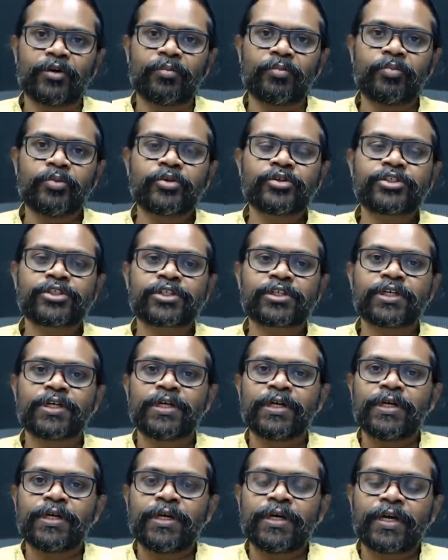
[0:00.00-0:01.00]
pushed
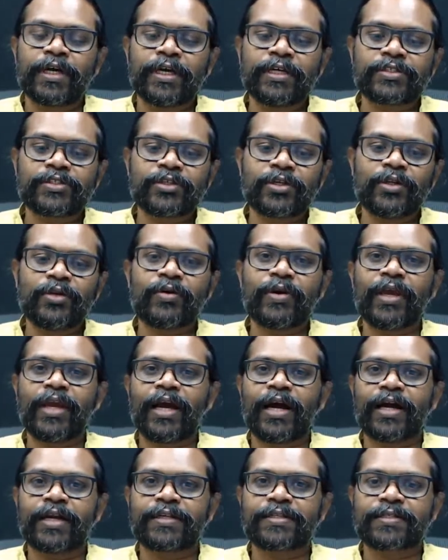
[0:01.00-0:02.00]
is looking
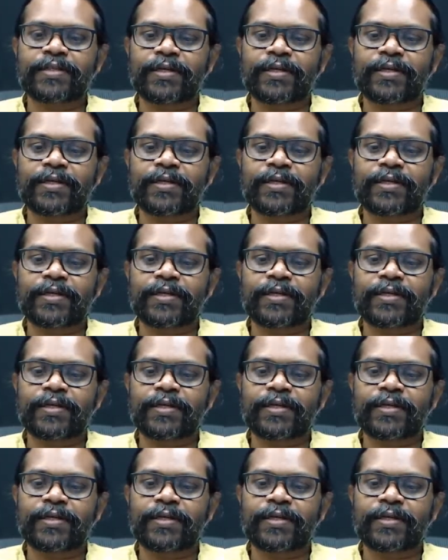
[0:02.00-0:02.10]
at